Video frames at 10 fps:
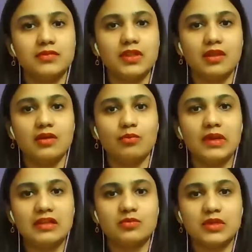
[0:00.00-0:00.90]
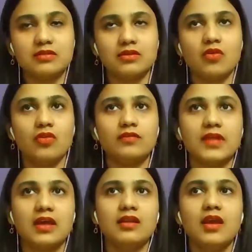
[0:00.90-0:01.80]
their placements and all of
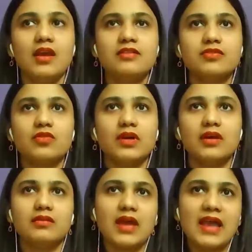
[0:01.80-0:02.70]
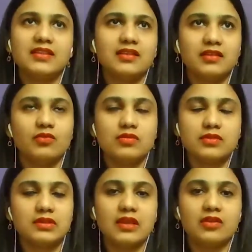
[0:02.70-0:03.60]
that. So I think there was a